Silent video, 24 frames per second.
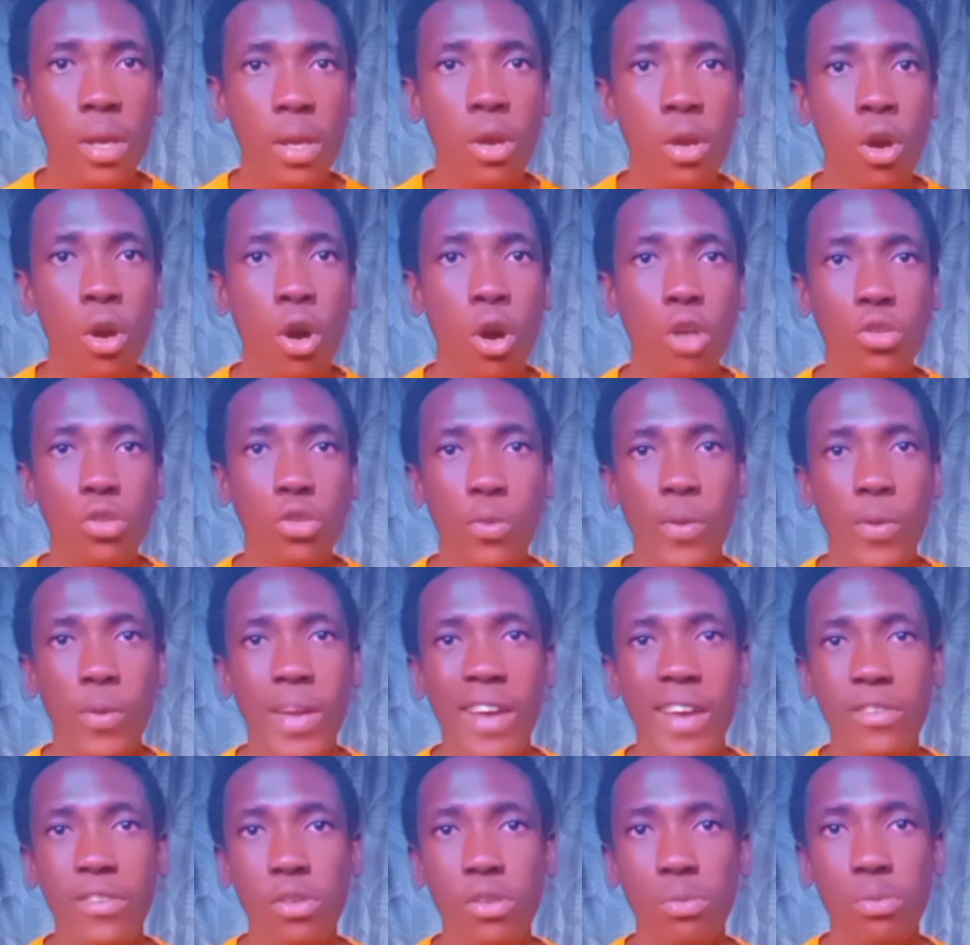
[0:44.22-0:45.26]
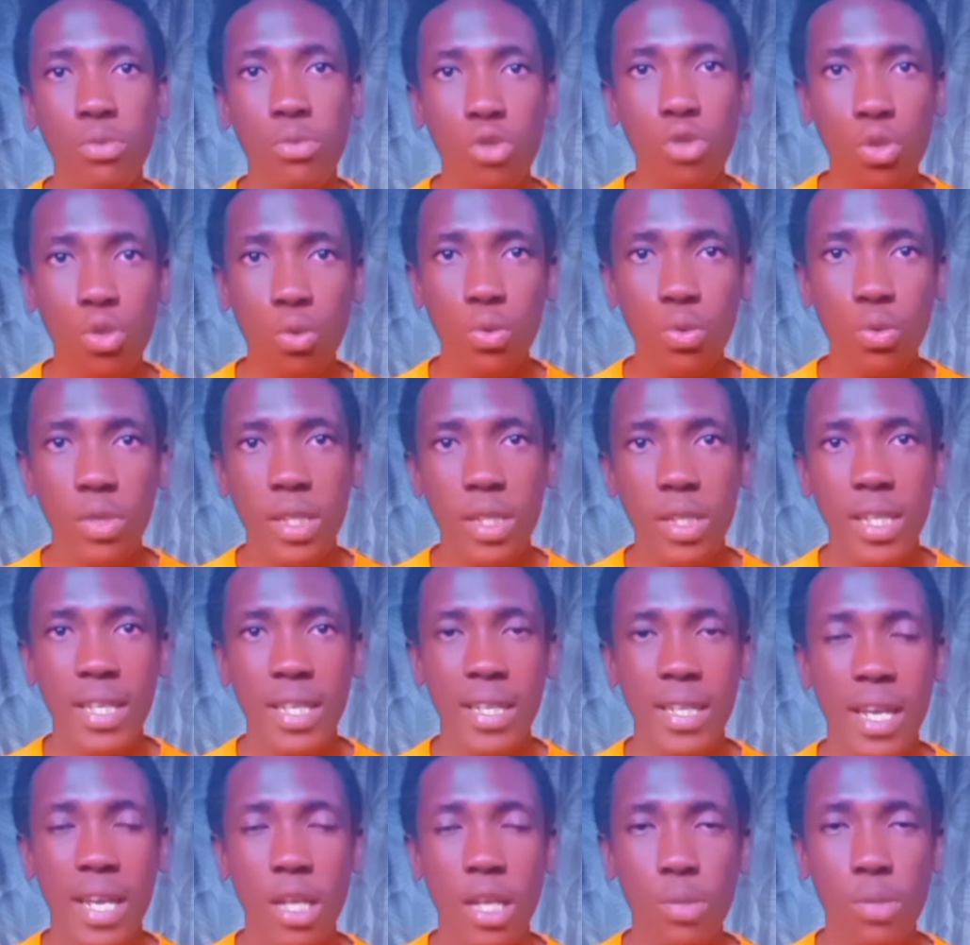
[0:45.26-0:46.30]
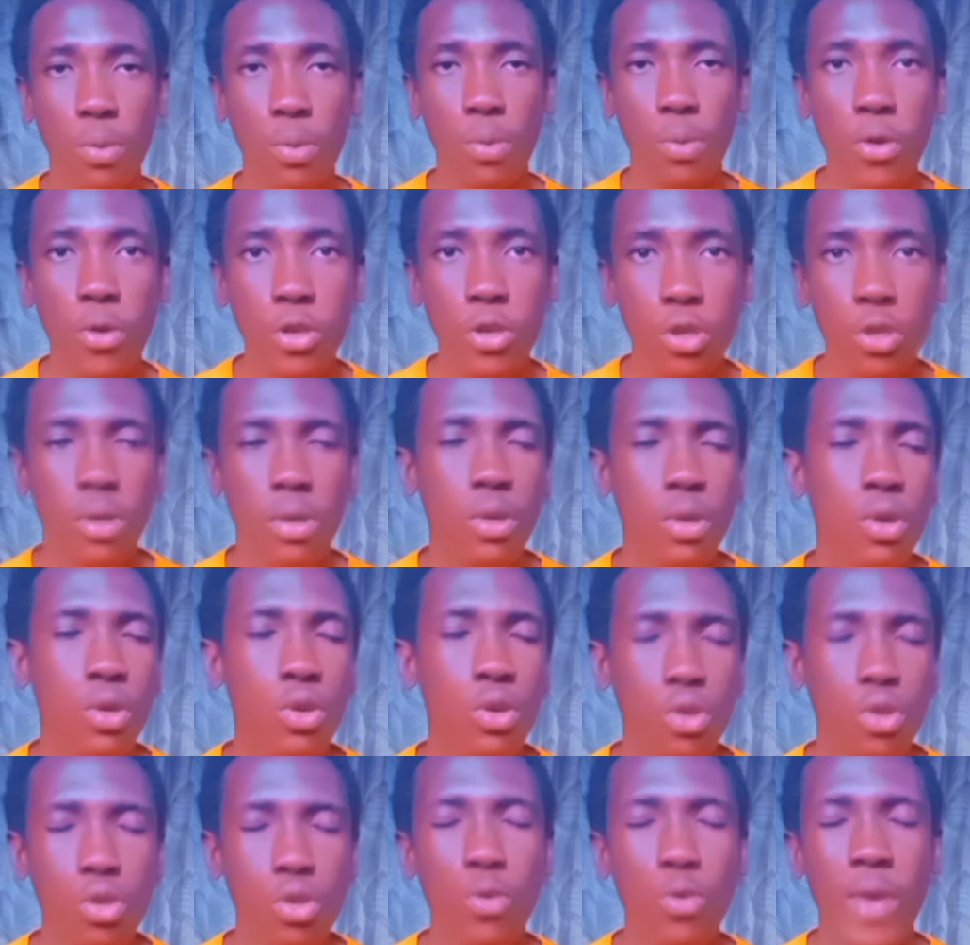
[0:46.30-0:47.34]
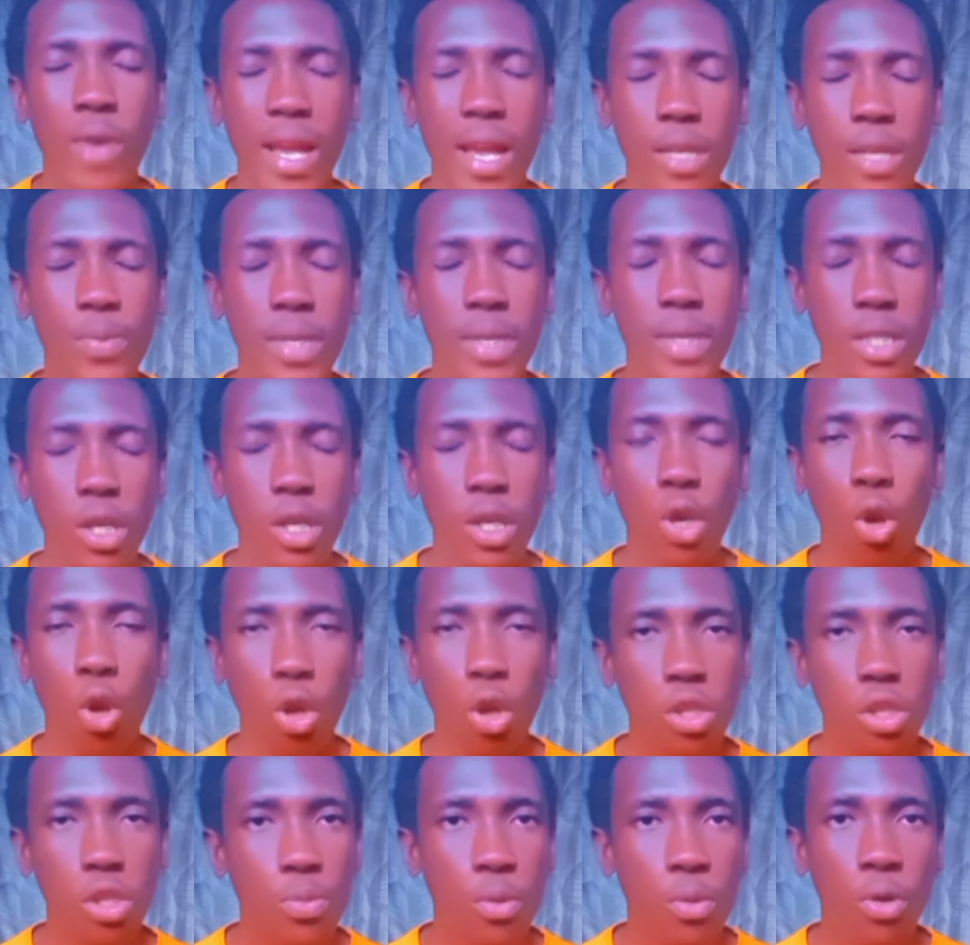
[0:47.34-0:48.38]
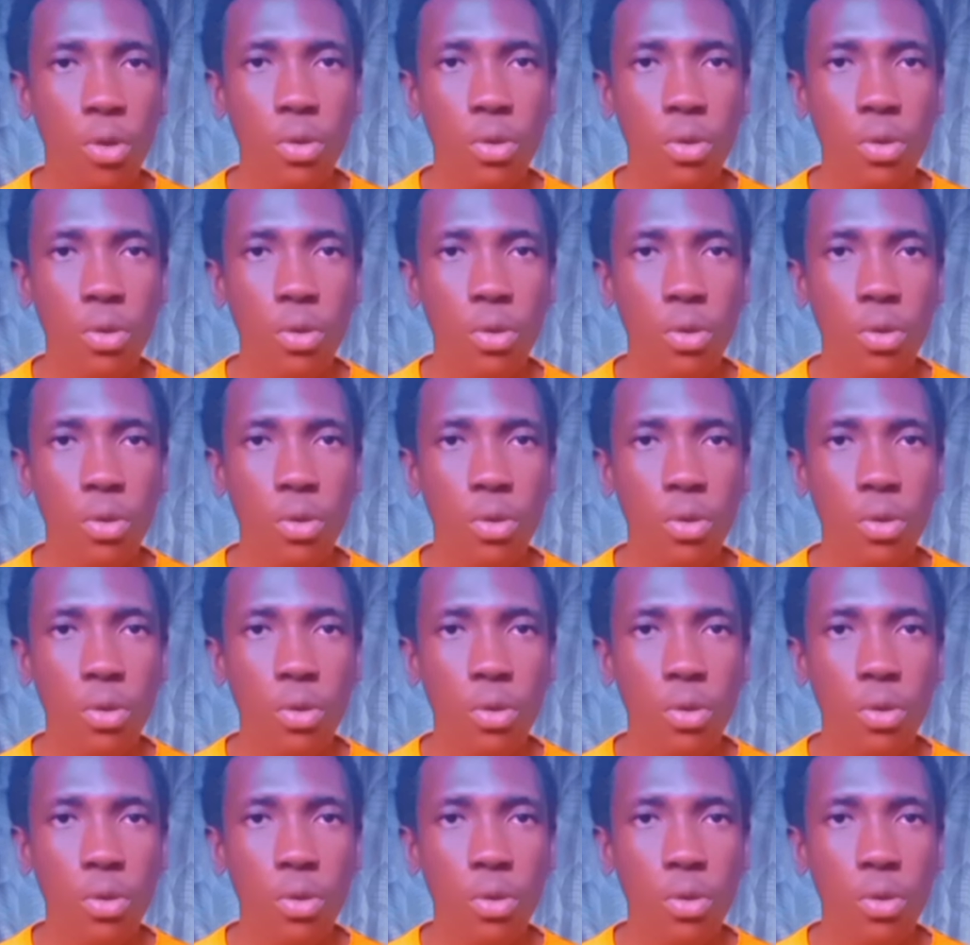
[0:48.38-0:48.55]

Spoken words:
Also, we have some tools in exploration, so we are expecting a lot more.